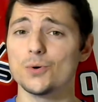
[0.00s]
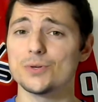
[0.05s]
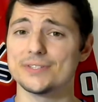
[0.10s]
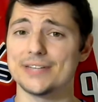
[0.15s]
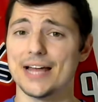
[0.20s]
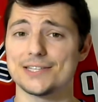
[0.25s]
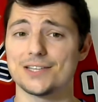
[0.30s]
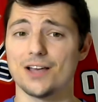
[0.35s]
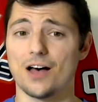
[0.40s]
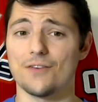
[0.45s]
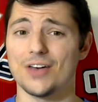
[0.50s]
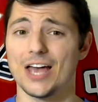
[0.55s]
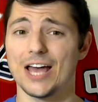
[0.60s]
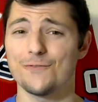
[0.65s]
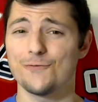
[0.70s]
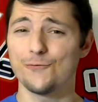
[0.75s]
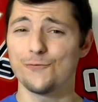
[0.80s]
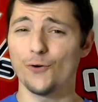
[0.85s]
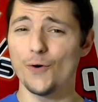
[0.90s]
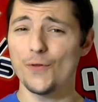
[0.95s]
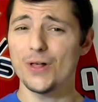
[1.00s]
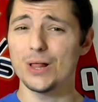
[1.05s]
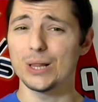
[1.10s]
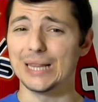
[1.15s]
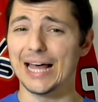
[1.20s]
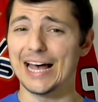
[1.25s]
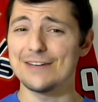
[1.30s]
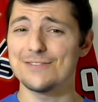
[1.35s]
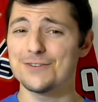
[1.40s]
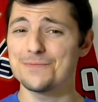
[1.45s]
Kuznetsov. And for the
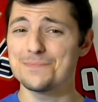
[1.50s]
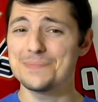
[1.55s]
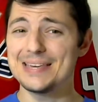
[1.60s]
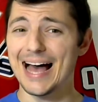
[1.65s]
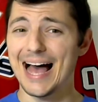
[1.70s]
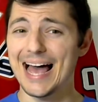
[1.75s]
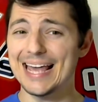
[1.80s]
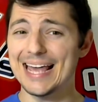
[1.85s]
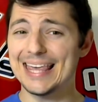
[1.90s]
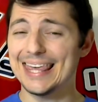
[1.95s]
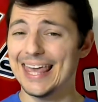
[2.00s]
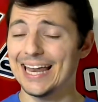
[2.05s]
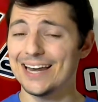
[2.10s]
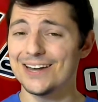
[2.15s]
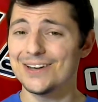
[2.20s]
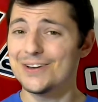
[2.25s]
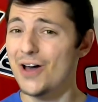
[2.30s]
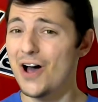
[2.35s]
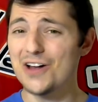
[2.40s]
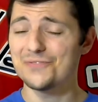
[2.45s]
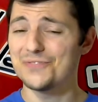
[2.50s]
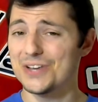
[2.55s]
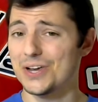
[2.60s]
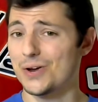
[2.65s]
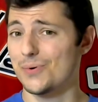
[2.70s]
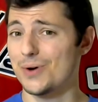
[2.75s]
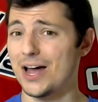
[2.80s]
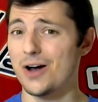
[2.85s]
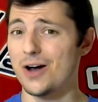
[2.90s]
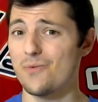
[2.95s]
life of me, I cannot
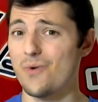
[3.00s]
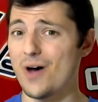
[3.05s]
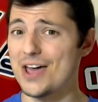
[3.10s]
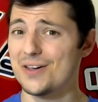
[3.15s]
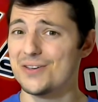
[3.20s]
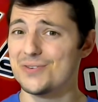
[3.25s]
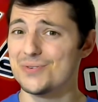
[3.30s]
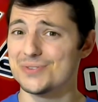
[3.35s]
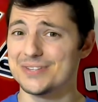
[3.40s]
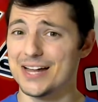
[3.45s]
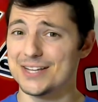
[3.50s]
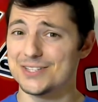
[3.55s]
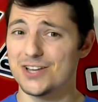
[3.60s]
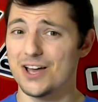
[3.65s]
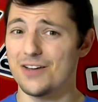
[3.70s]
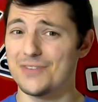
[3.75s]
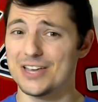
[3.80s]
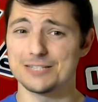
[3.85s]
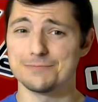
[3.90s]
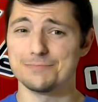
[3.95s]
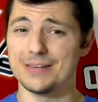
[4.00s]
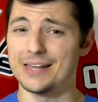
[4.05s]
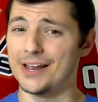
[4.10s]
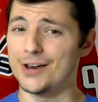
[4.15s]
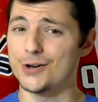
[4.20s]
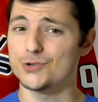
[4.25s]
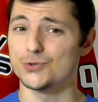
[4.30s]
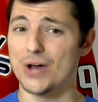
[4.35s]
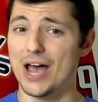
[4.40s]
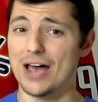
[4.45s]
figure out why Kuznetsov is
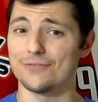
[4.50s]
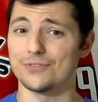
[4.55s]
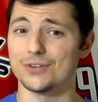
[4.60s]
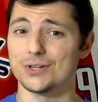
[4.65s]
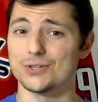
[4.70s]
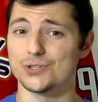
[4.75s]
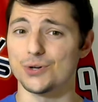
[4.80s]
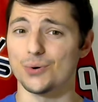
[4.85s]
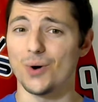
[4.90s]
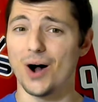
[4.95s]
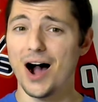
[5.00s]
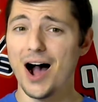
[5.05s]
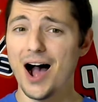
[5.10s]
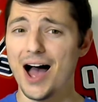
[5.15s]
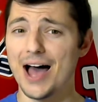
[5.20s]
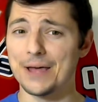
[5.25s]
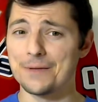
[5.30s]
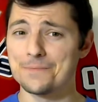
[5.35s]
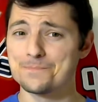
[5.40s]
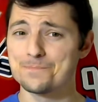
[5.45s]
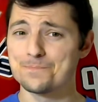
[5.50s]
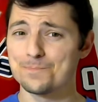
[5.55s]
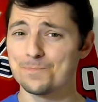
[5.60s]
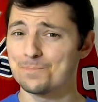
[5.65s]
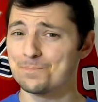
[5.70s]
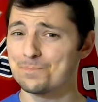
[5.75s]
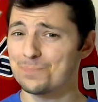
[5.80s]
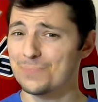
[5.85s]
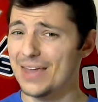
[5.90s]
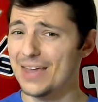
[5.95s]
being drafted so high.
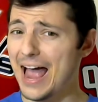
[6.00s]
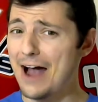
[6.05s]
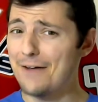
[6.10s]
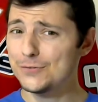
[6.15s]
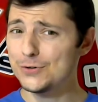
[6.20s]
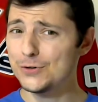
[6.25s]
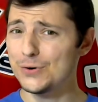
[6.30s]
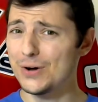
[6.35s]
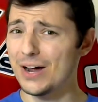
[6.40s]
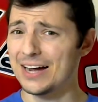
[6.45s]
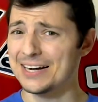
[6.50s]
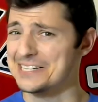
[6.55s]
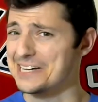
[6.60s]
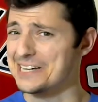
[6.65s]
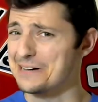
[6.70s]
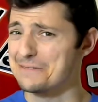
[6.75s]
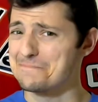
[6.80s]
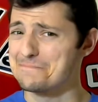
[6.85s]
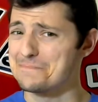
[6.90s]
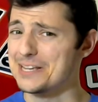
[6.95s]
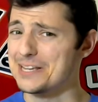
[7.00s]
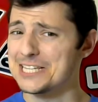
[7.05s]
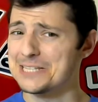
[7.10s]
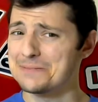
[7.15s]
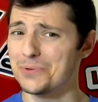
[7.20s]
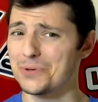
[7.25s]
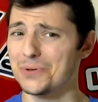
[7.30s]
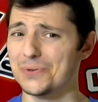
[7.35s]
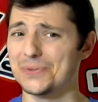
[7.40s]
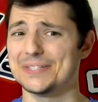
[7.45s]
After an
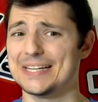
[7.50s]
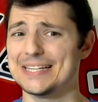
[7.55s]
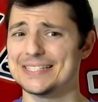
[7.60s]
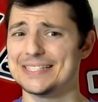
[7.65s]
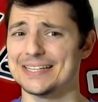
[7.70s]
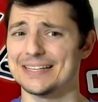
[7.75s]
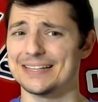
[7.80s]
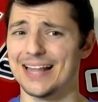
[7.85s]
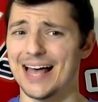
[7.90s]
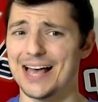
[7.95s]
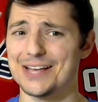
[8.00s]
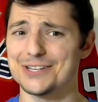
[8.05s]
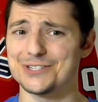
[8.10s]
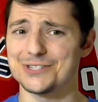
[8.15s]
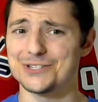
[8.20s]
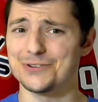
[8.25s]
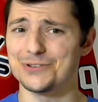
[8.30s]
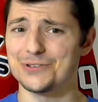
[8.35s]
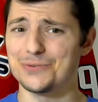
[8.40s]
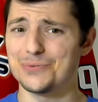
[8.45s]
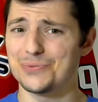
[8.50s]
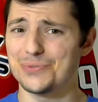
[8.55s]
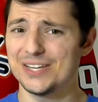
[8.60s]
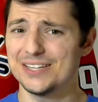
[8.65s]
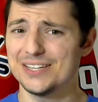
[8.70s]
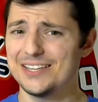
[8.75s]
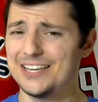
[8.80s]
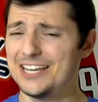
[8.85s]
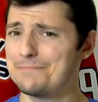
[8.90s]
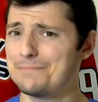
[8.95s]
abysmal season last year, you'd
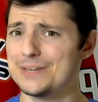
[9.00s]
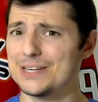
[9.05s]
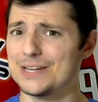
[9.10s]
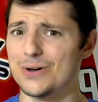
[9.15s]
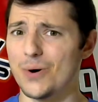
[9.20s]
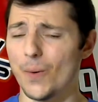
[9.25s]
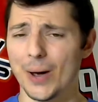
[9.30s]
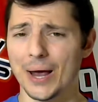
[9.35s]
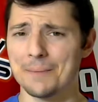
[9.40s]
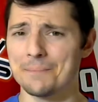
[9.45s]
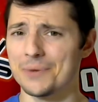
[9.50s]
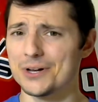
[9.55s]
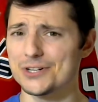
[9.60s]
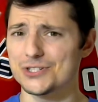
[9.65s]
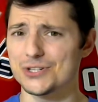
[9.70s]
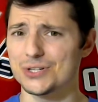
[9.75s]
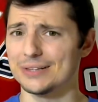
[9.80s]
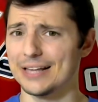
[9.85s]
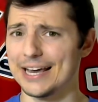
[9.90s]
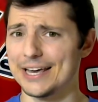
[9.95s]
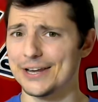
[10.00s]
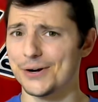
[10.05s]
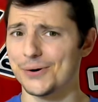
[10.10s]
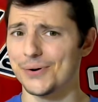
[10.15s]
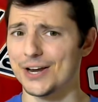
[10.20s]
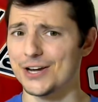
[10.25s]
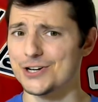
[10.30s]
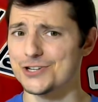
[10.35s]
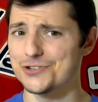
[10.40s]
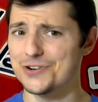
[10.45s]
think he'd be going much
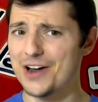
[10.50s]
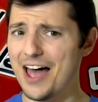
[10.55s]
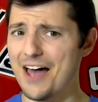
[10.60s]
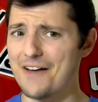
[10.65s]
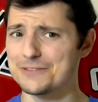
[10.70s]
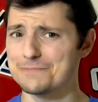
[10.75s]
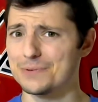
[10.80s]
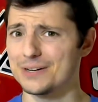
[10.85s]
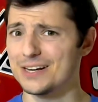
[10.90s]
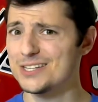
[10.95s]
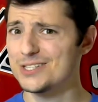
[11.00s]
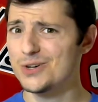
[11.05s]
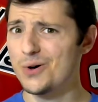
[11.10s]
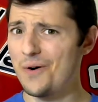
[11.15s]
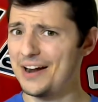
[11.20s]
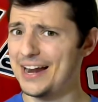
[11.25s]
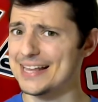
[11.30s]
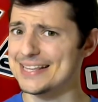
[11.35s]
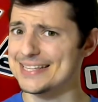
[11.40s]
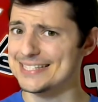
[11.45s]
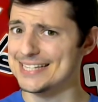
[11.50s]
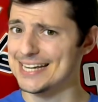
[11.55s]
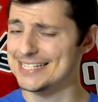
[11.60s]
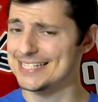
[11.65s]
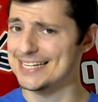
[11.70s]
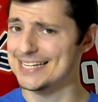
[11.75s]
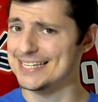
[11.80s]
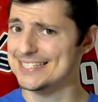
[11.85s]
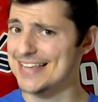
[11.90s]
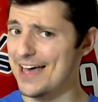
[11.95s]
later in drafts, but he's going at
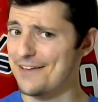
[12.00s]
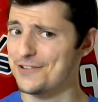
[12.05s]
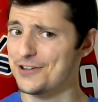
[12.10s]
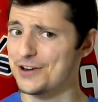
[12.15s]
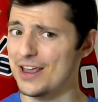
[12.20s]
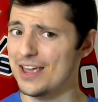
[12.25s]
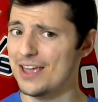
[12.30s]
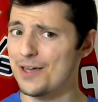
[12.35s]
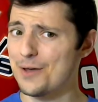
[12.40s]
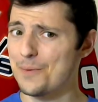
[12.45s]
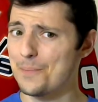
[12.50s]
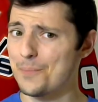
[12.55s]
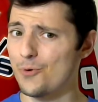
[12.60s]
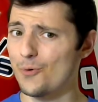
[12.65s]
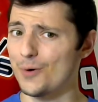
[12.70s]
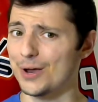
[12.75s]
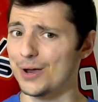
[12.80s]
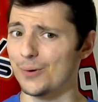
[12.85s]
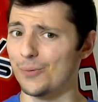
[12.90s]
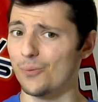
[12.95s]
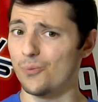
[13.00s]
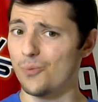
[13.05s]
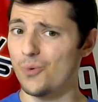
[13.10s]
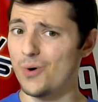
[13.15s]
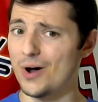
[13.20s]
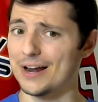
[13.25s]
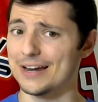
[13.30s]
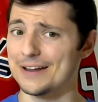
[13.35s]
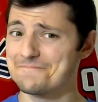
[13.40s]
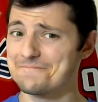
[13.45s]

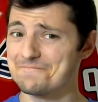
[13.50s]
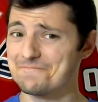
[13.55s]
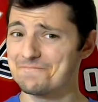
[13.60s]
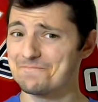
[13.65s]
67.1.